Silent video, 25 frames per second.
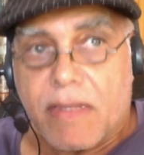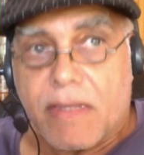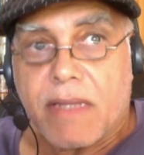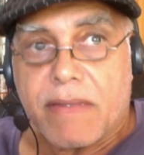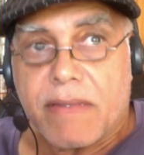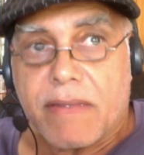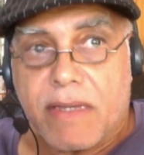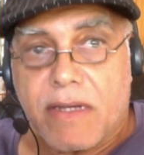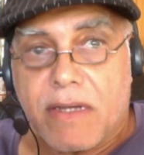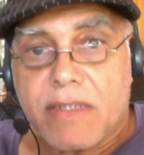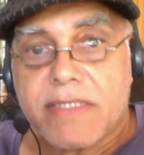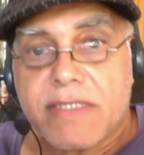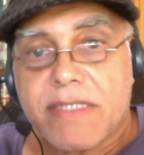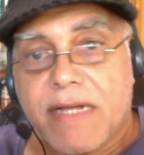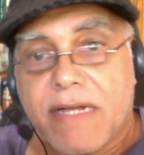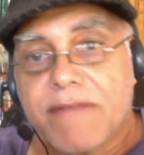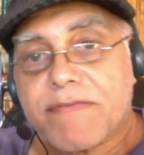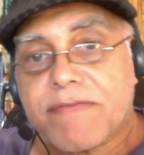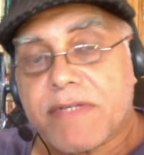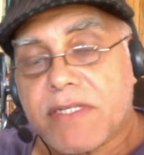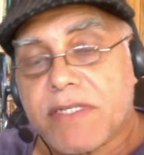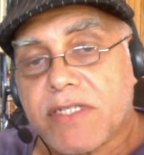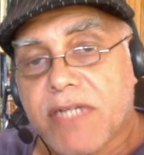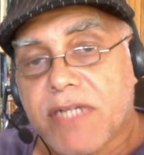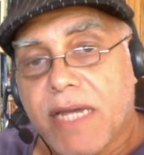there are
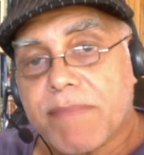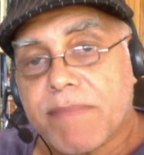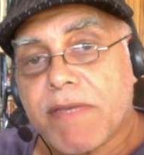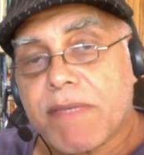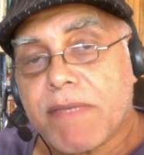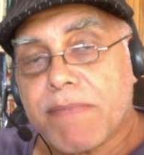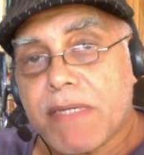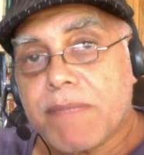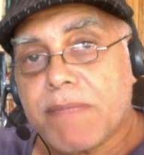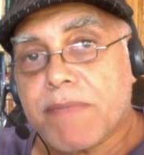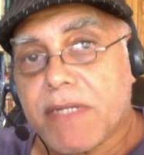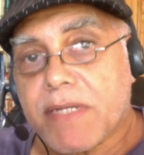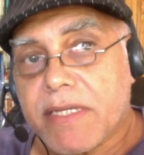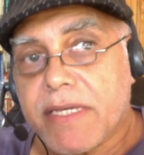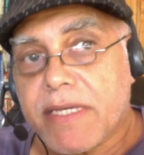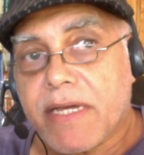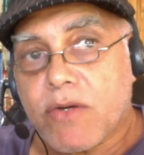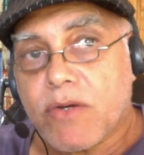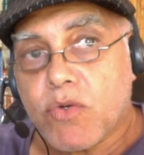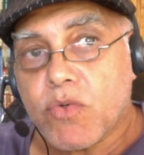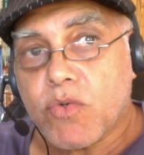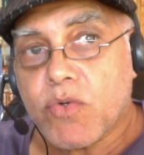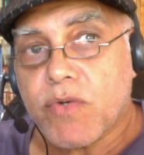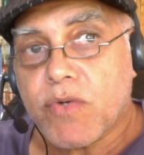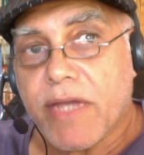self-describing people here
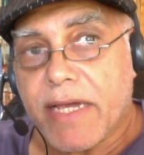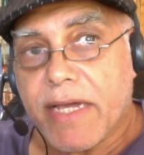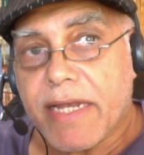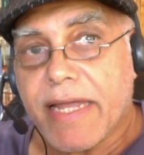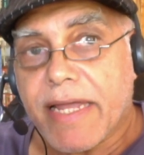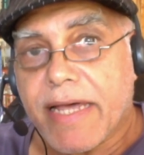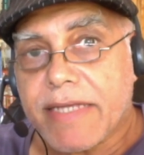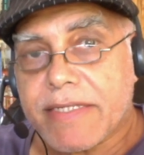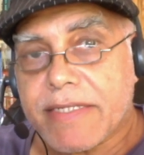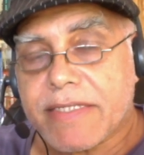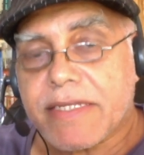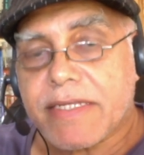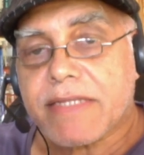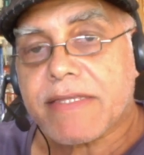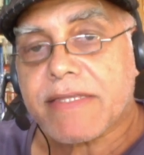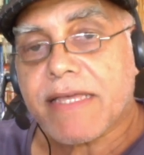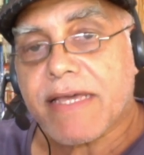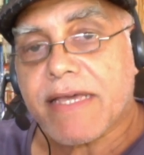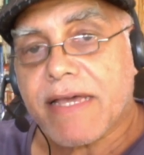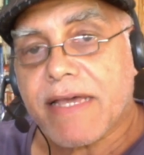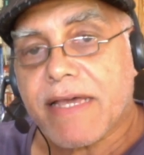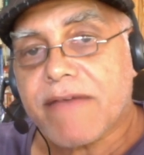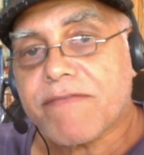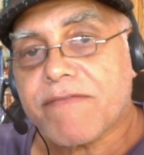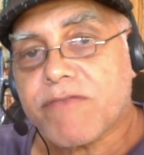who realize that
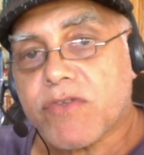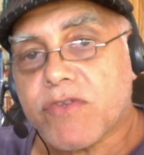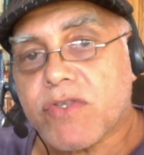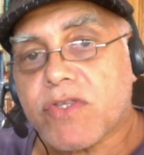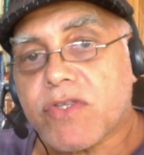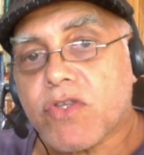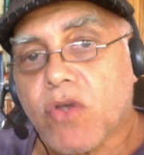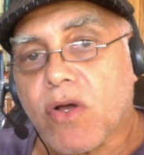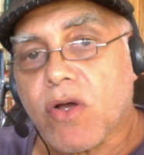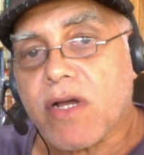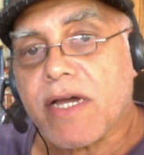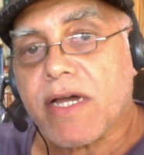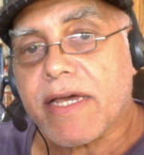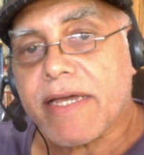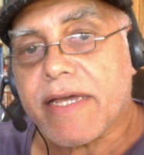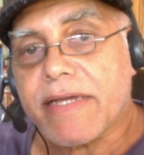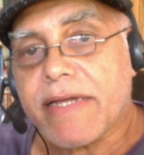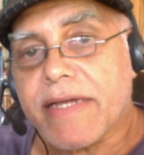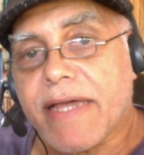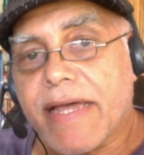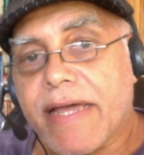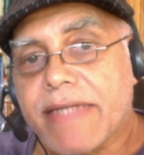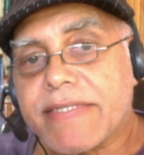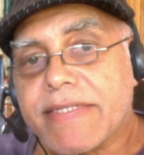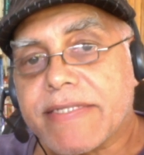they have Tsonga
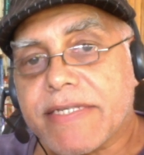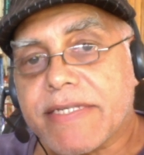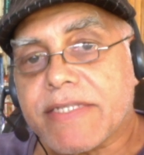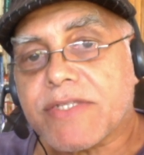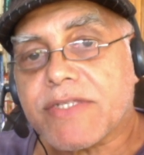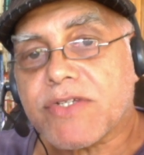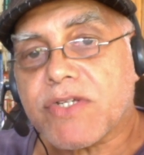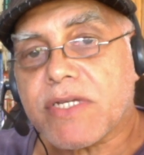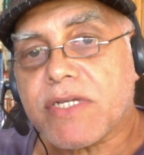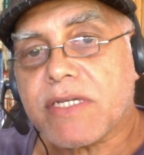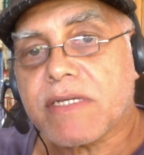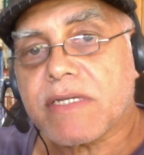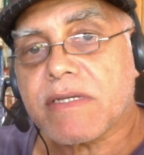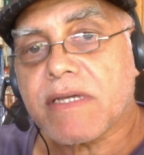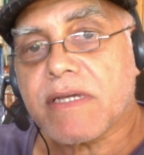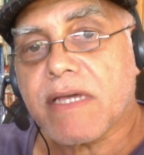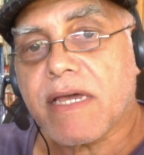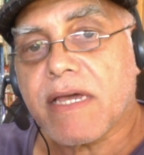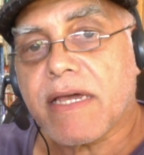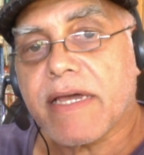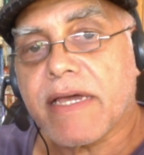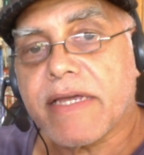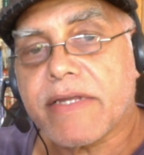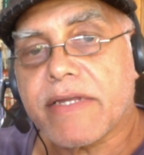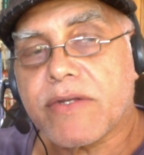ancestry
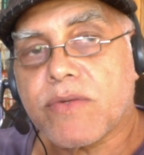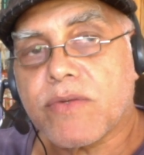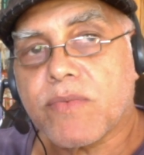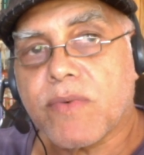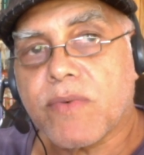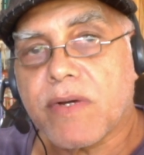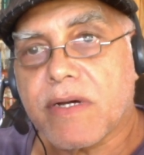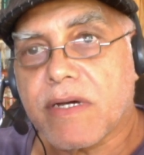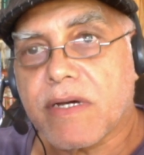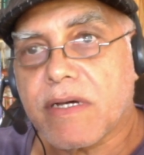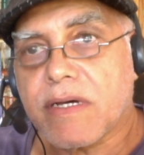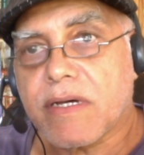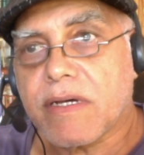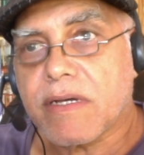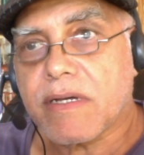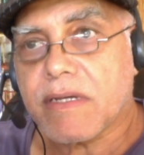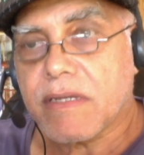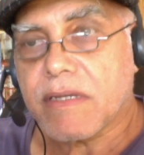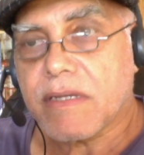and were